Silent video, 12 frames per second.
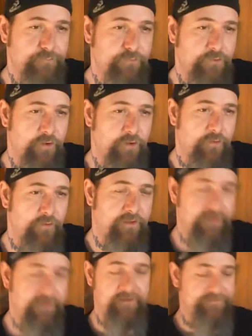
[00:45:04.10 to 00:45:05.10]

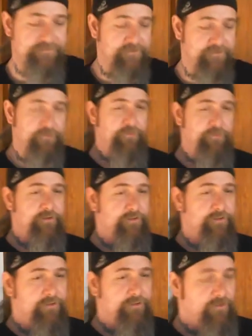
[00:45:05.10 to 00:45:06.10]
And that's another thing.
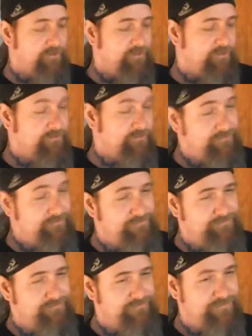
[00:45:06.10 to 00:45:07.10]

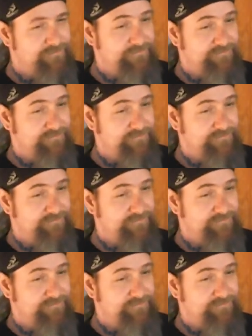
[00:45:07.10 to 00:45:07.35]
This